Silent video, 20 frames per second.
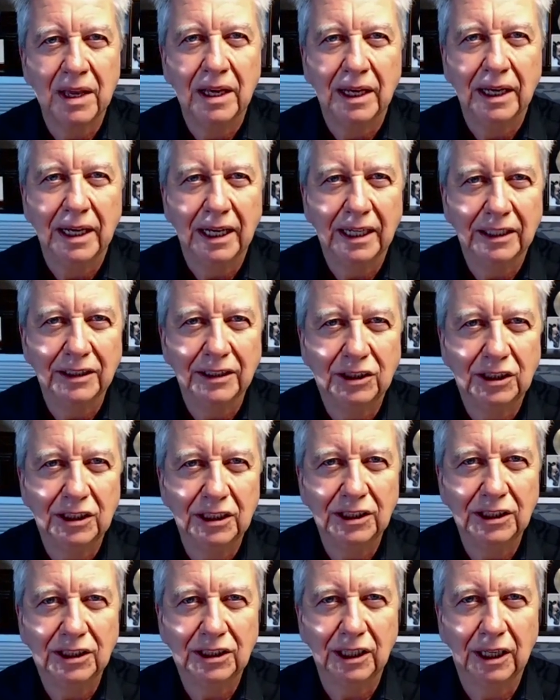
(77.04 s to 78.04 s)
And she
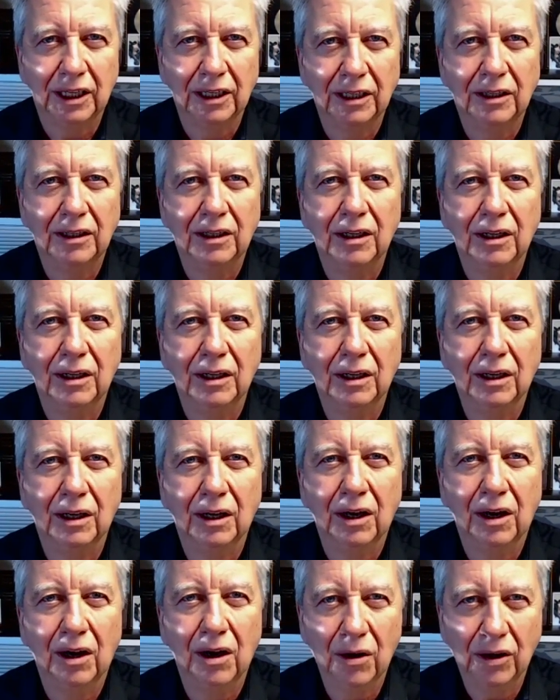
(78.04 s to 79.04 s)
said,
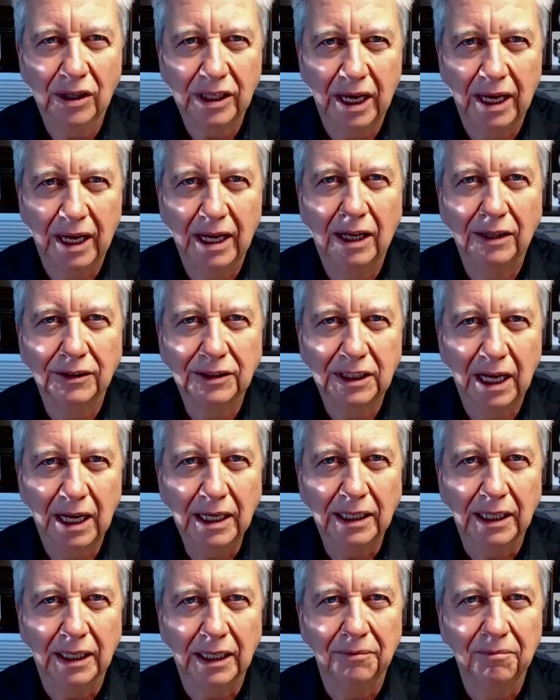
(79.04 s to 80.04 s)
Okay, I'll take
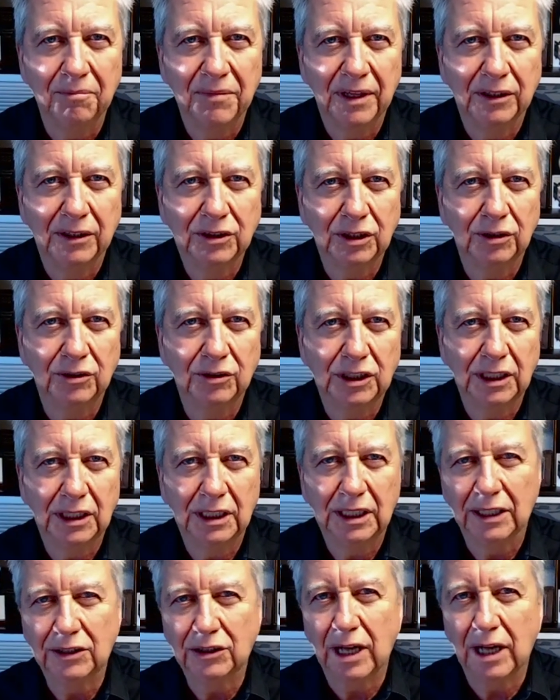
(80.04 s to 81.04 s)
it. So she
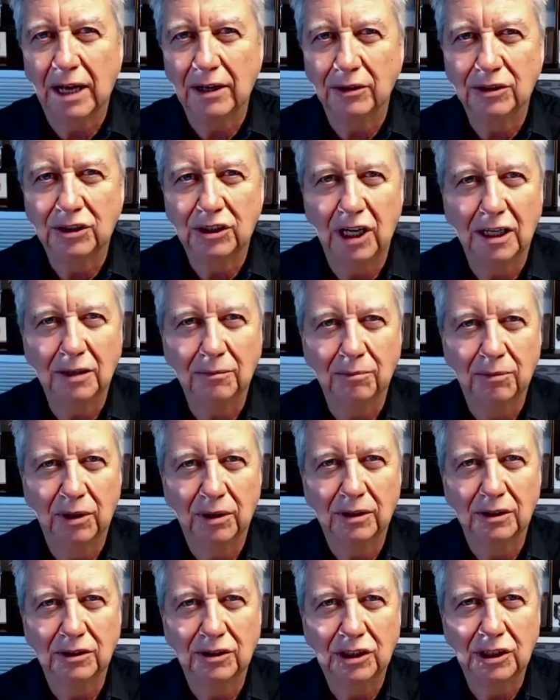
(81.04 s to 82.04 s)
gets out her checkbook
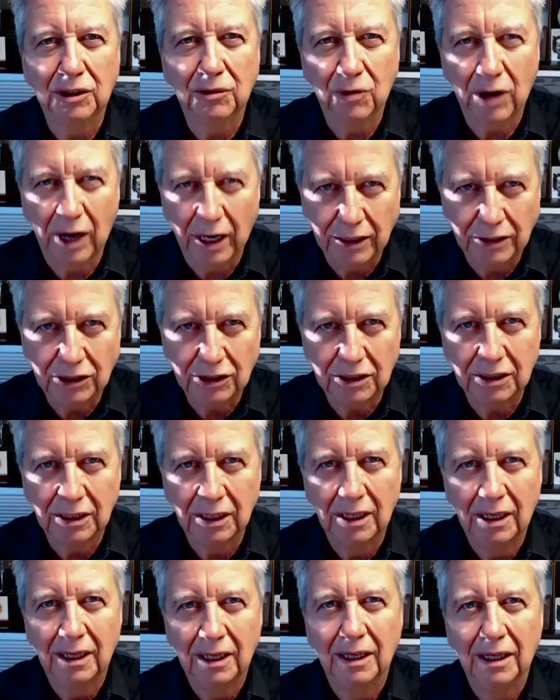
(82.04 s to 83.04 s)
and she writes
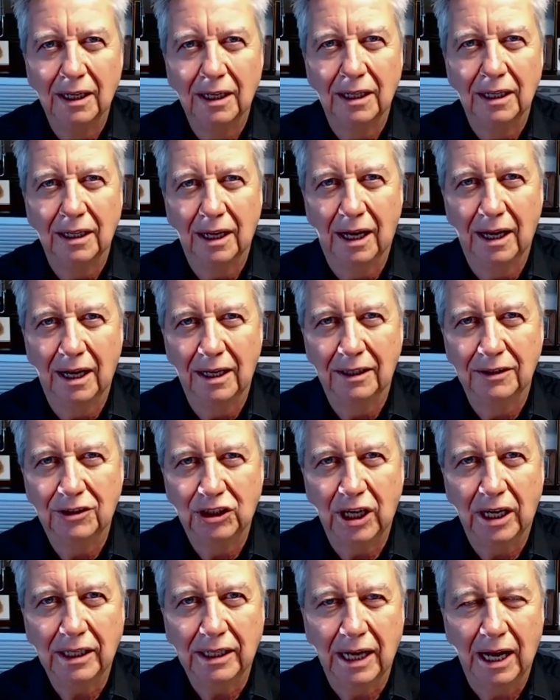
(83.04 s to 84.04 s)
uh,
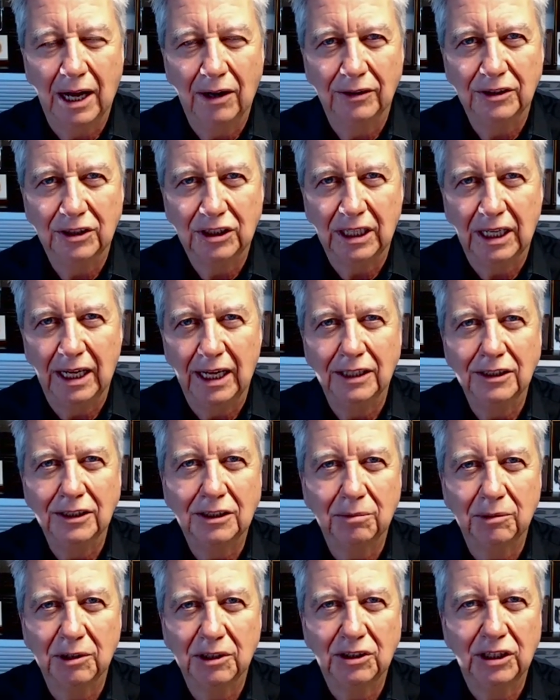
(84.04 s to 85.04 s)
check out. She hands him
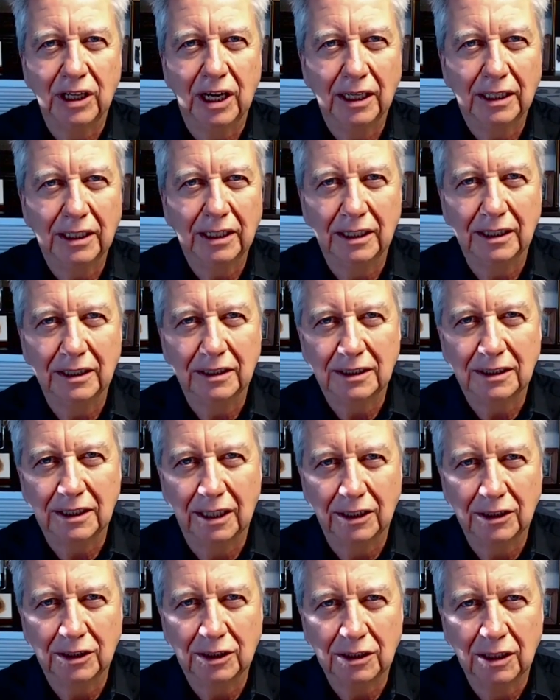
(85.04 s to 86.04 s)
the check and it
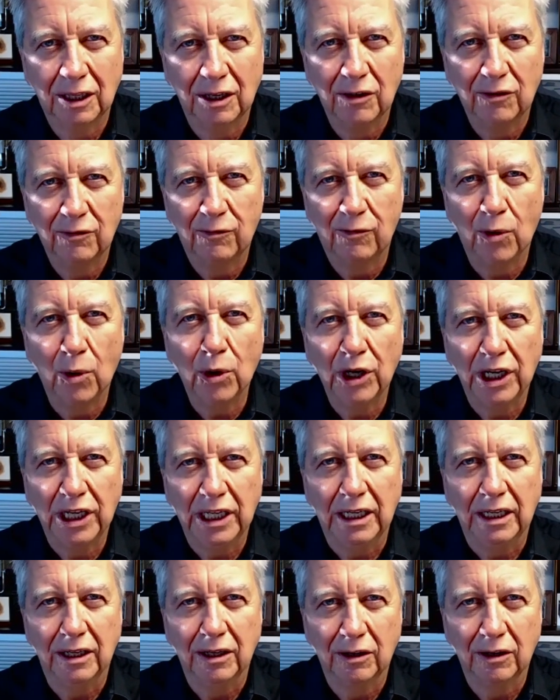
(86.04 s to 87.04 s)
says, 40,
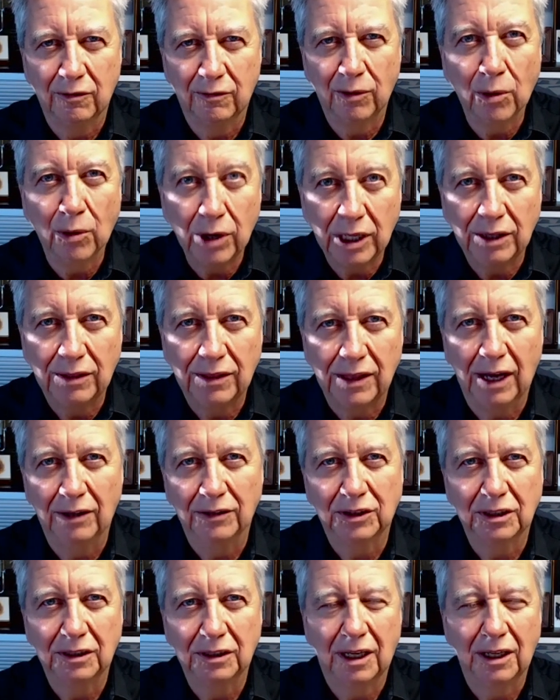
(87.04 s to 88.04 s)

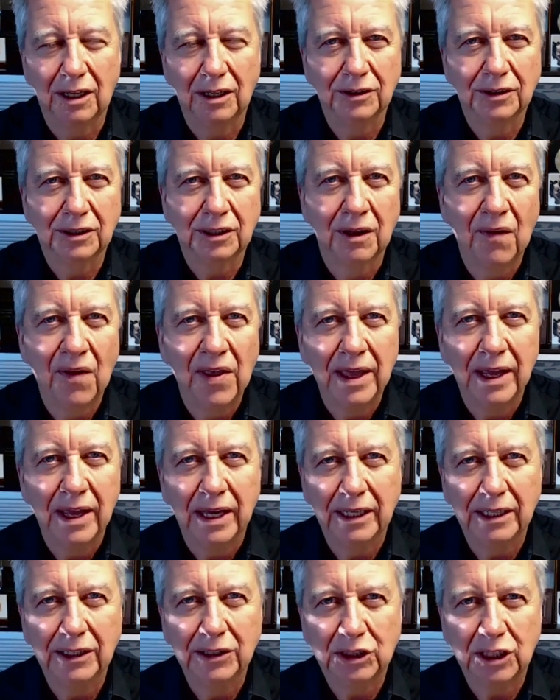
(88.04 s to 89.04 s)
$40,000. And
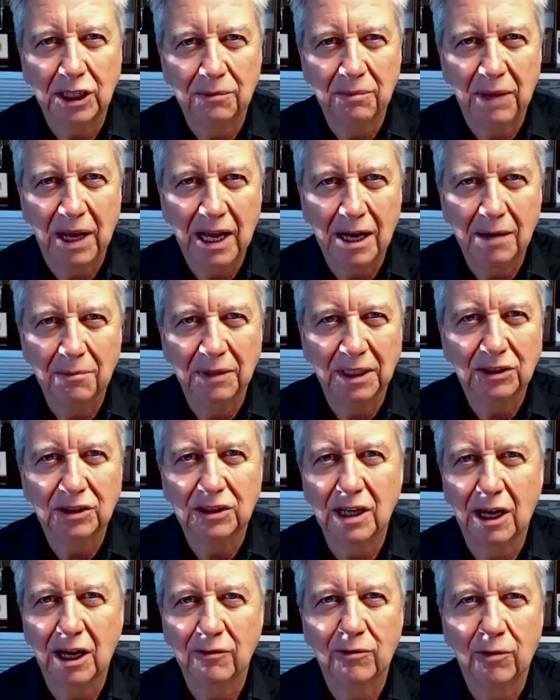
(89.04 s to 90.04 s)
he said, ma'am, it's
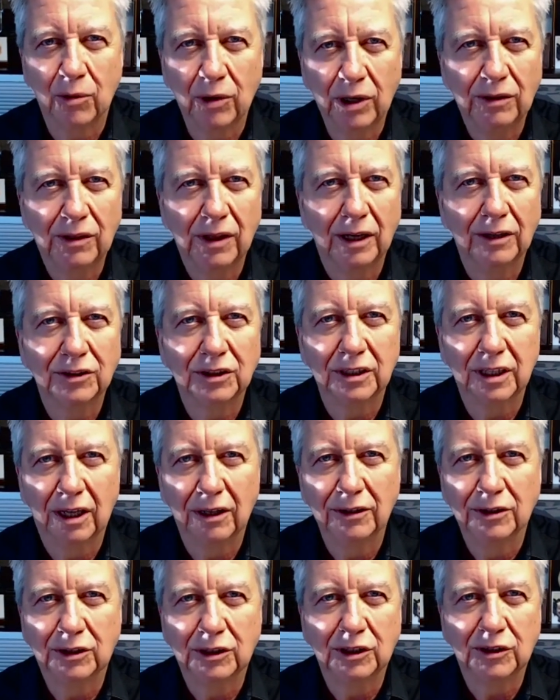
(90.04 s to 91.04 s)
not
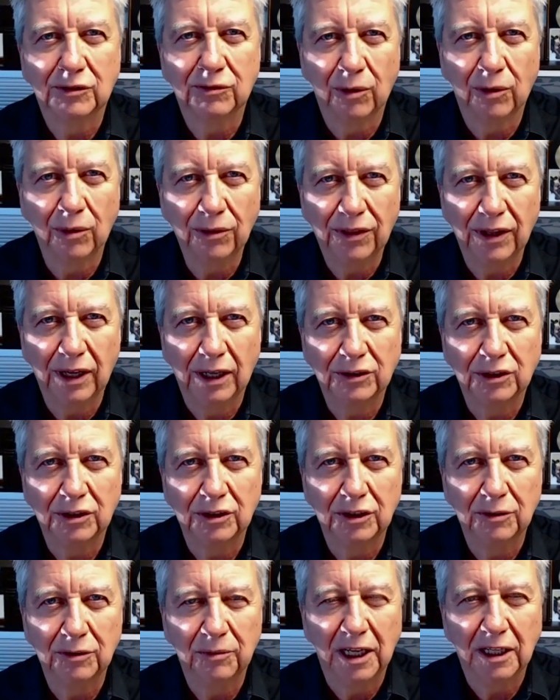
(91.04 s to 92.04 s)
$40,000, it's 4,000,
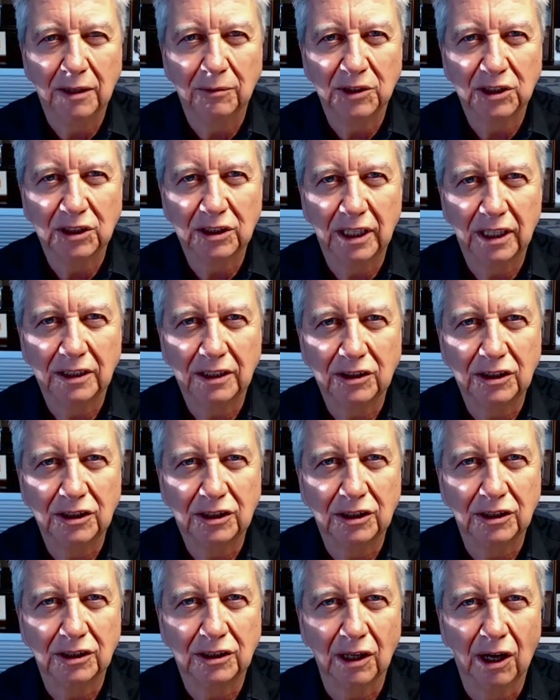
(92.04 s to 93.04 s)
you made a mistake. She
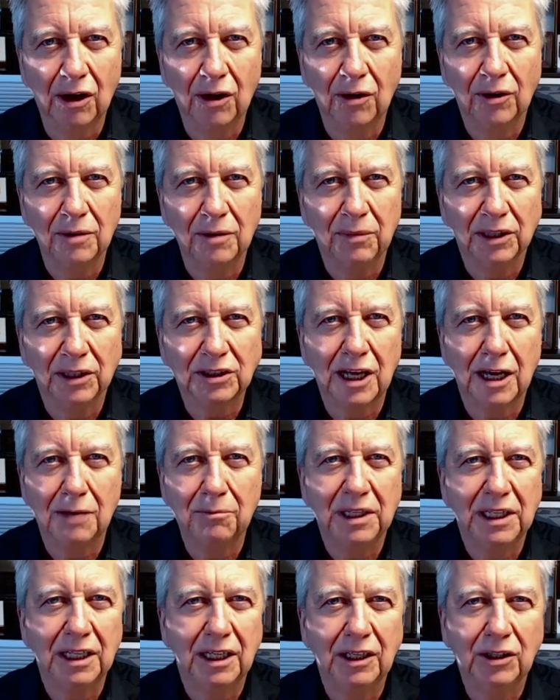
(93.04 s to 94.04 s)
says, oh, it must not
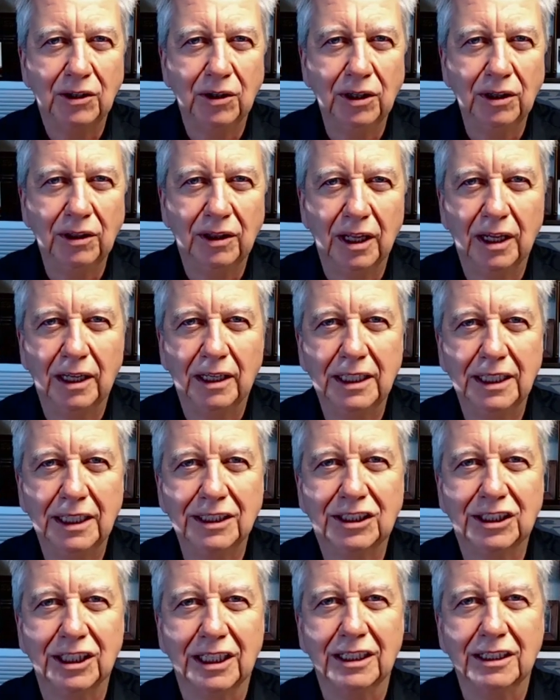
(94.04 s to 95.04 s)
be any good then, is
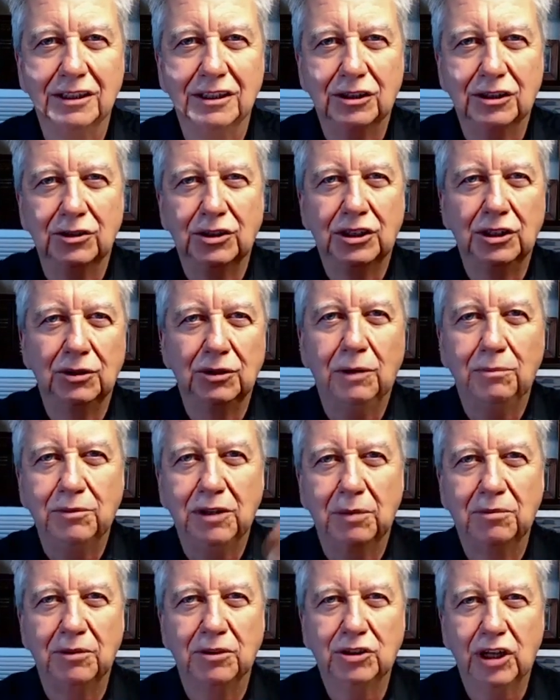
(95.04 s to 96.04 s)
it? So she ripped
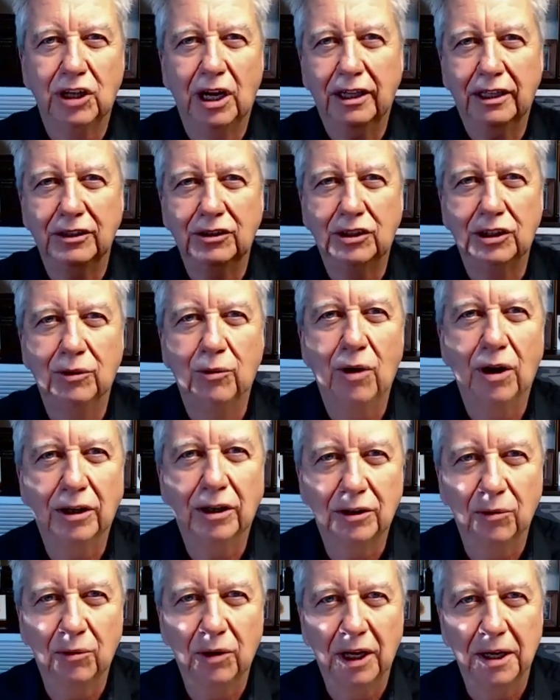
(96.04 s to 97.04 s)
up the check and she walked
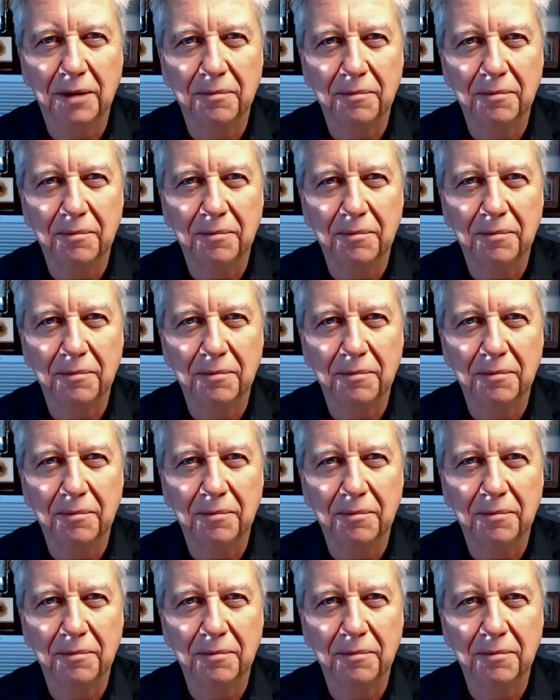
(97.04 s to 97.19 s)
away.